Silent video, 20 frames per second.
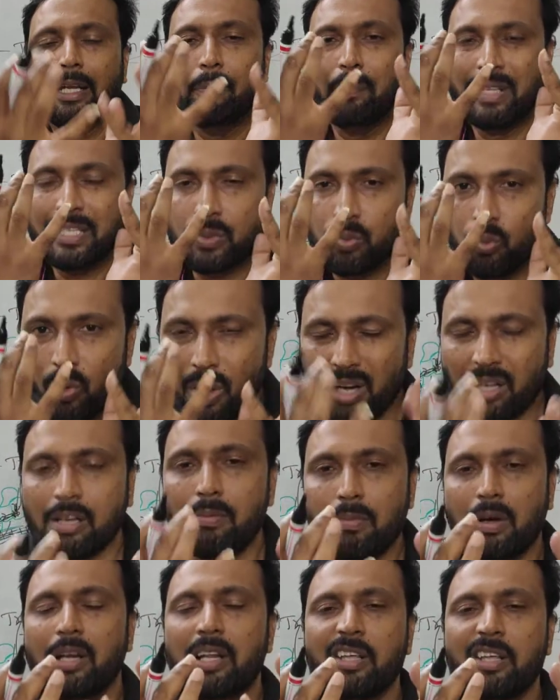It means
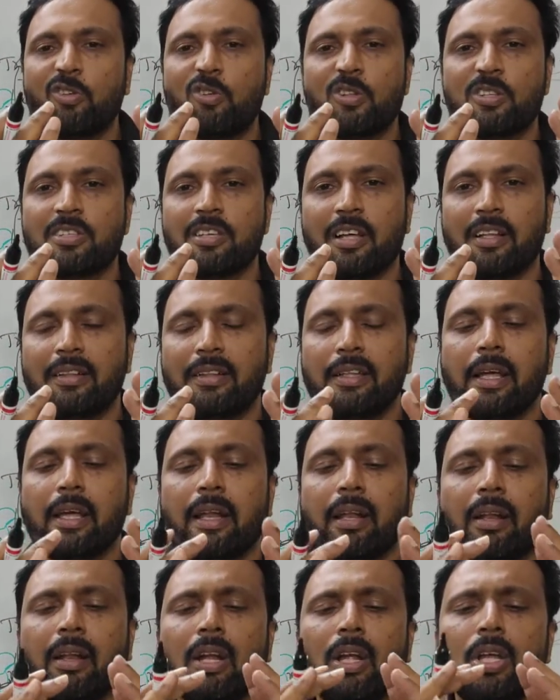water molecules are
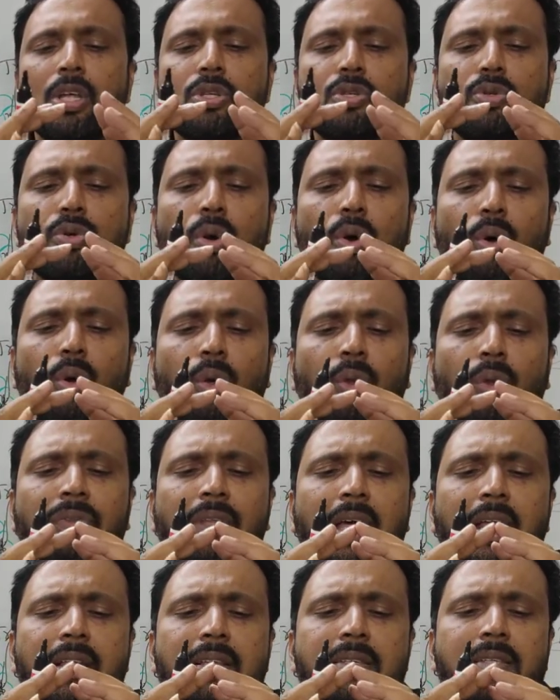there. So
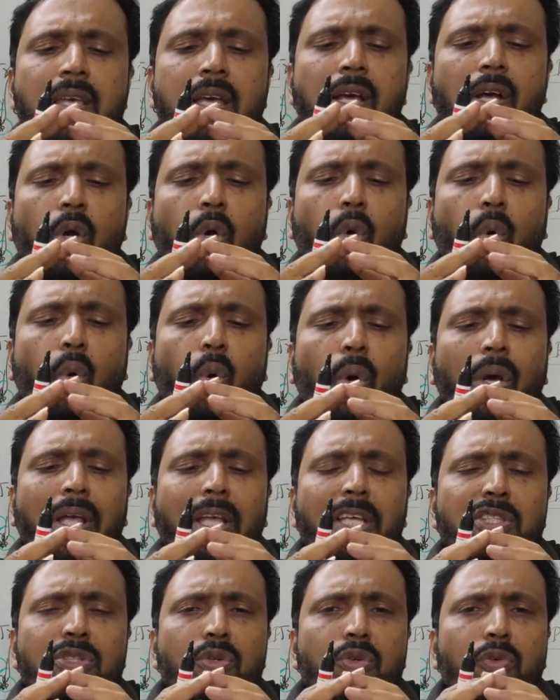there is a
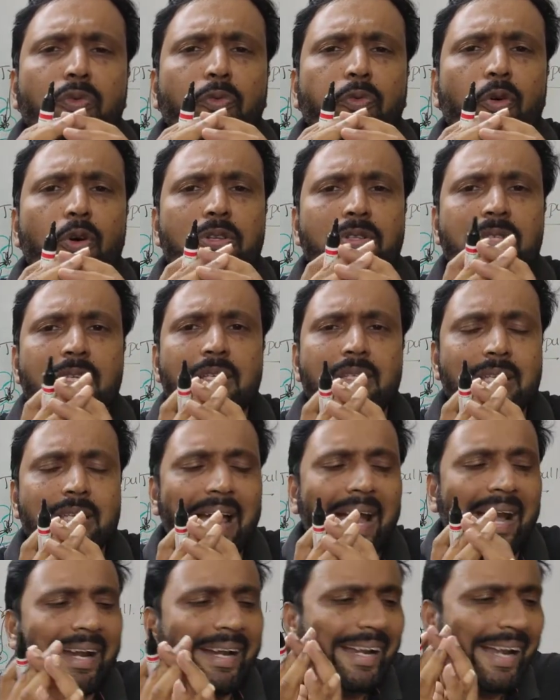cohesive forces
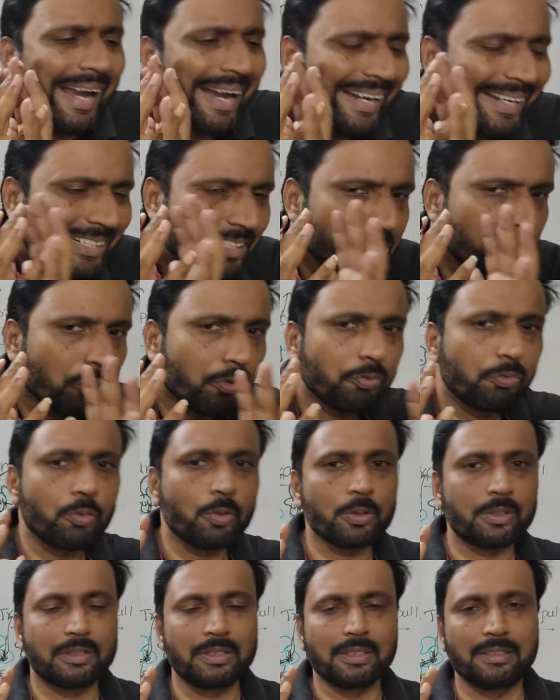and additive
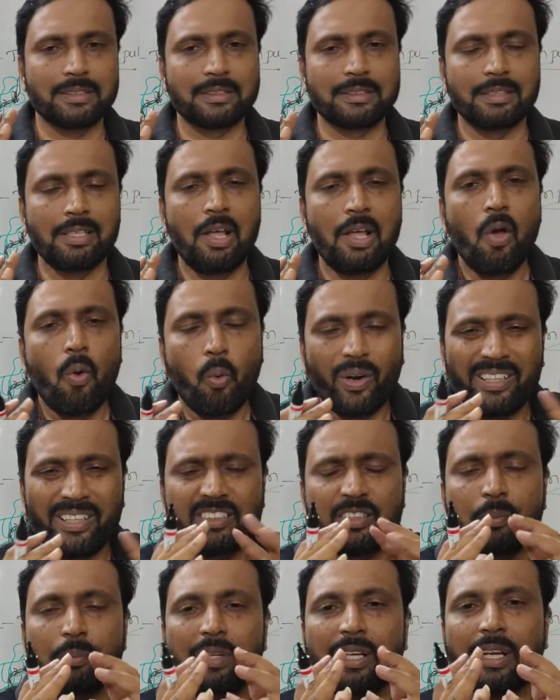forces. What
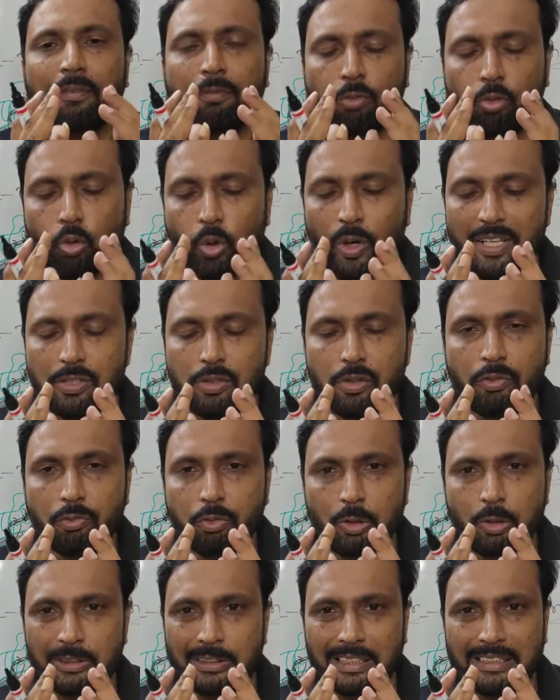is the meaning of cohesive
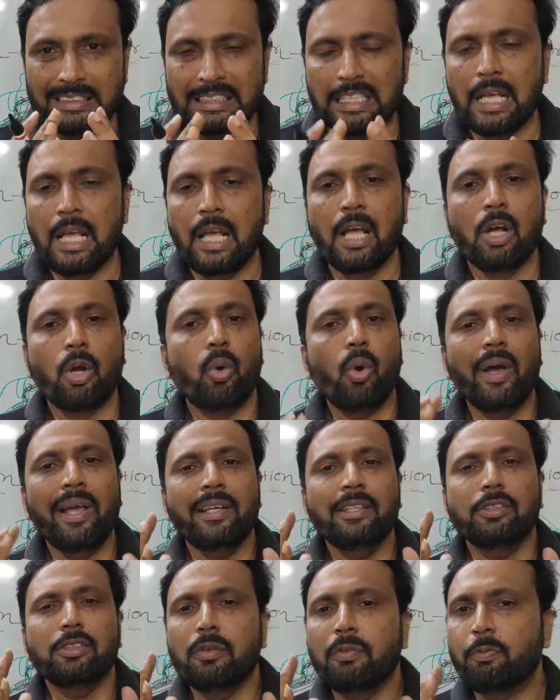forces?
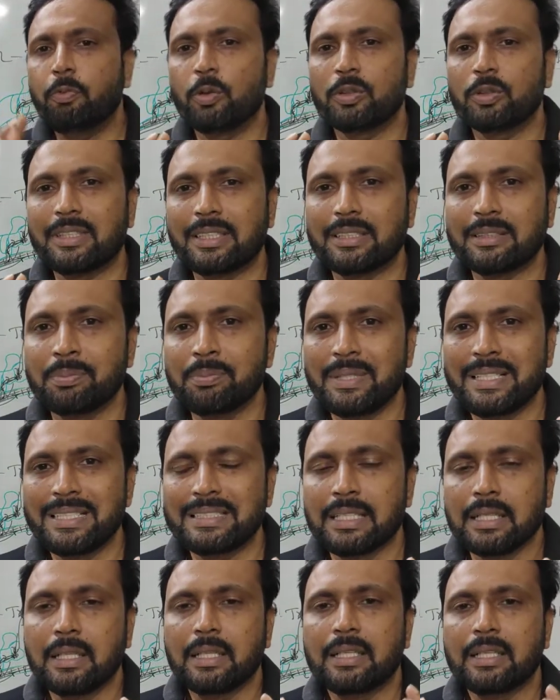Cohesive forces
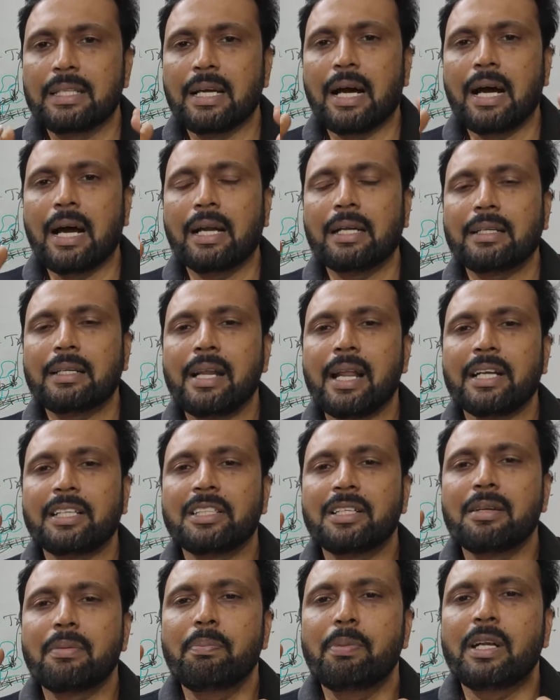means the
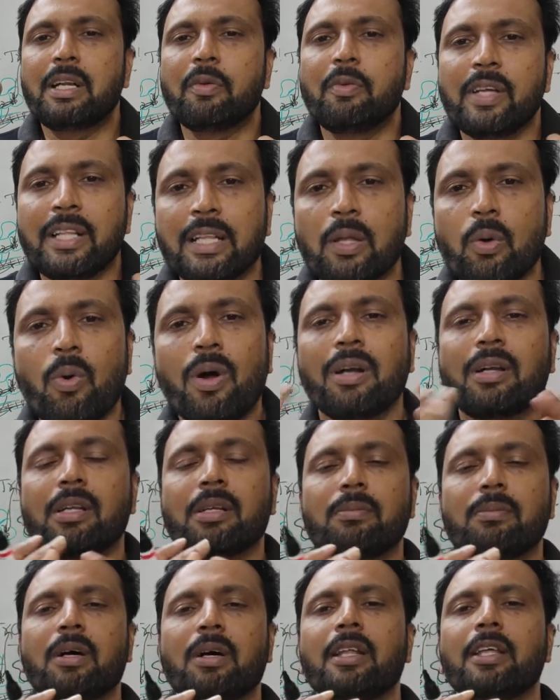attraction between the
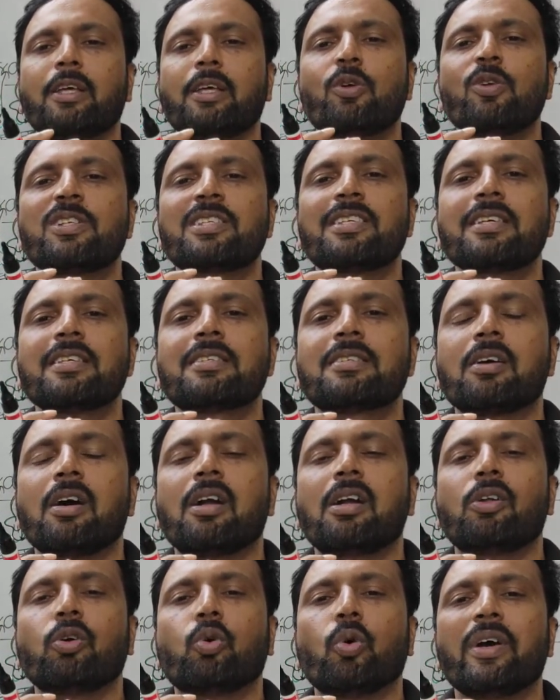water molecules is
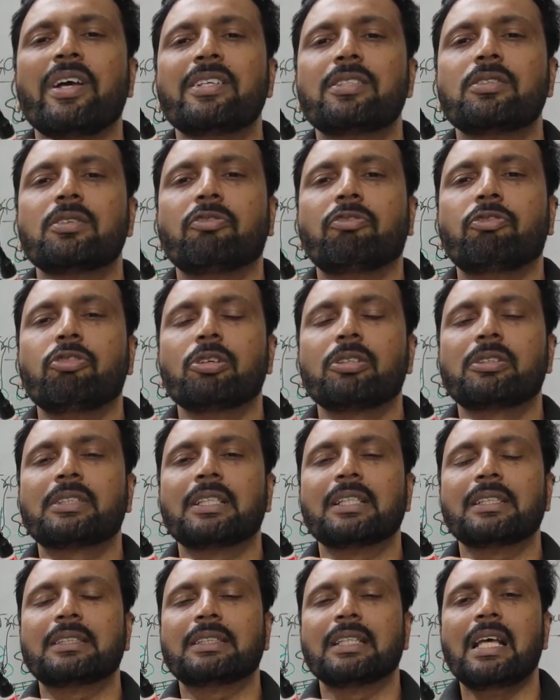called cohesive
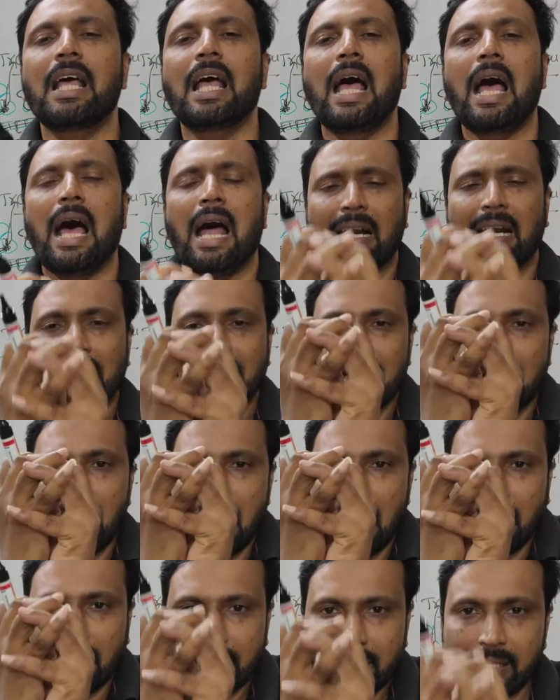forces, and the
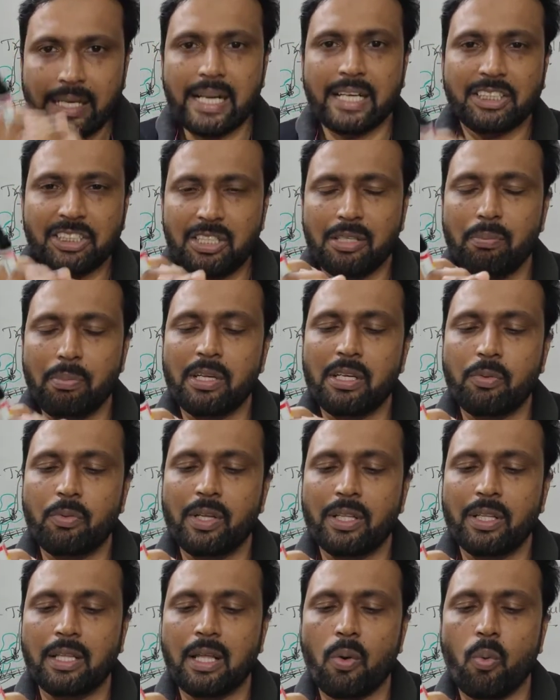attraction
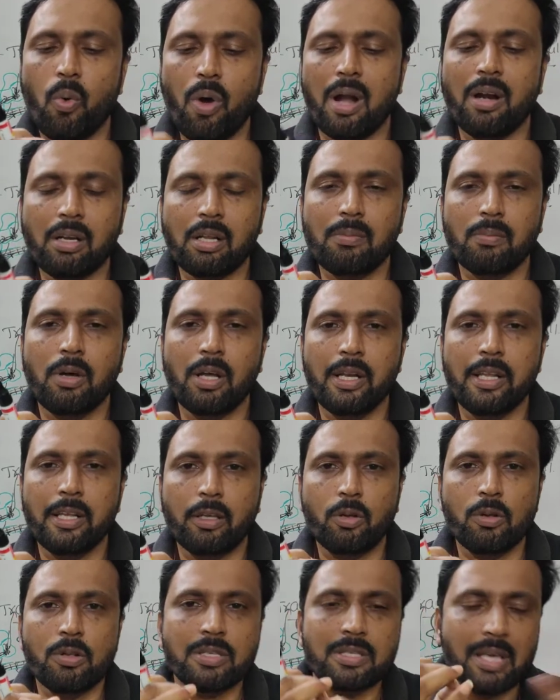between the water
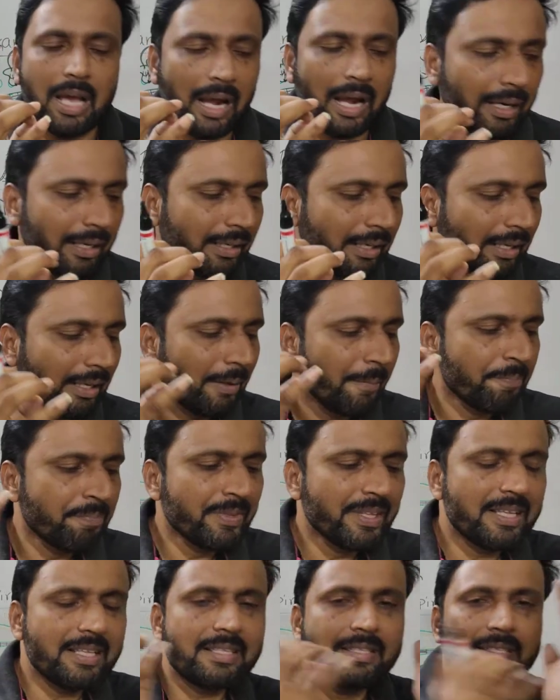molecules and
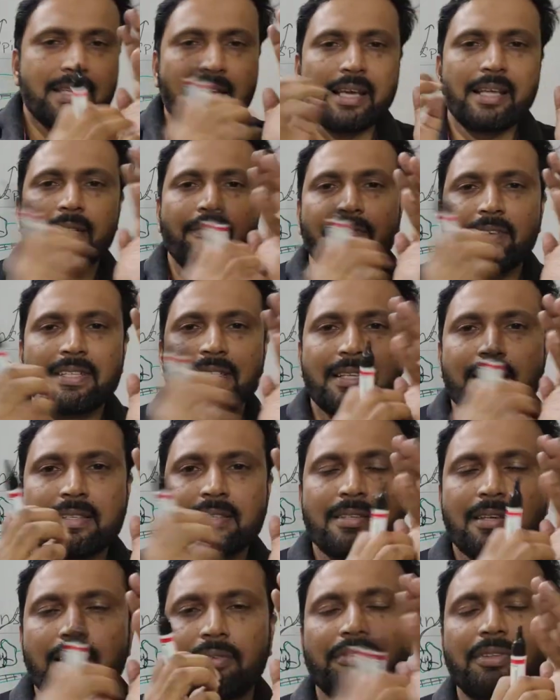xylem
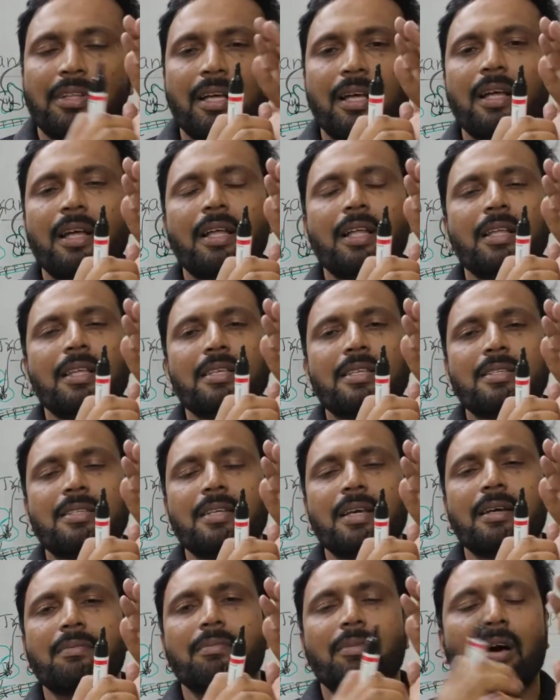vessels of the
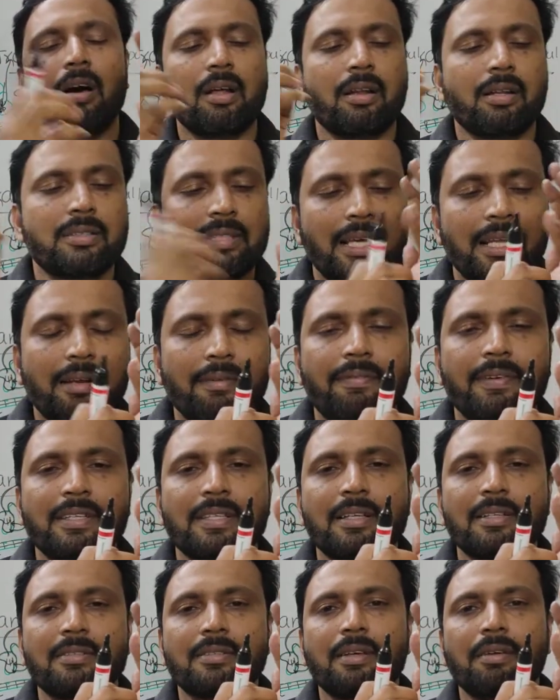stem or xylem
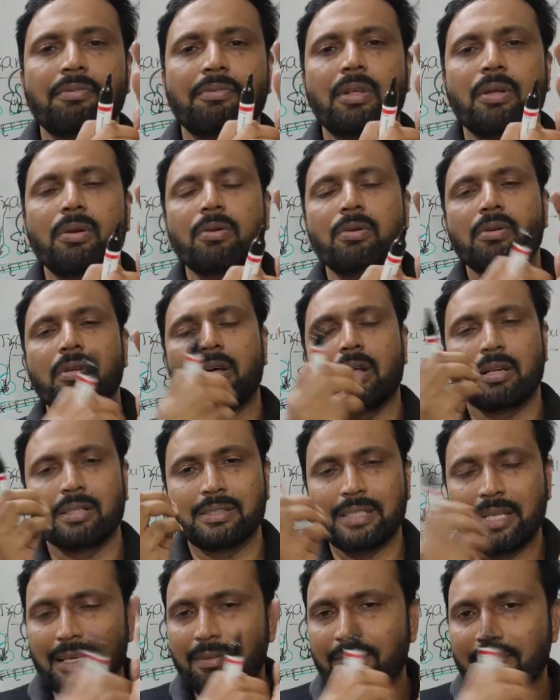vessels of the root or
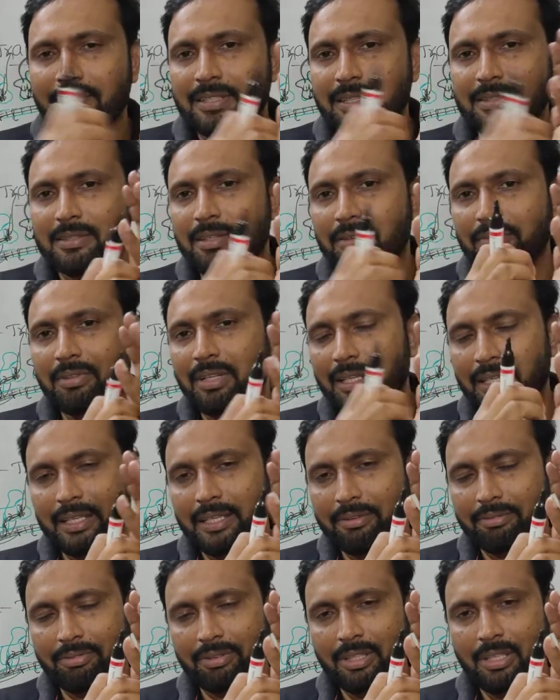xylem vessels of the
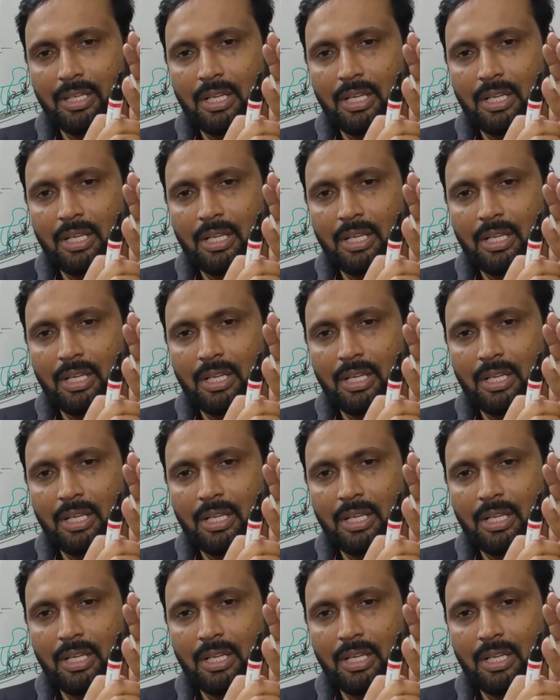leaf.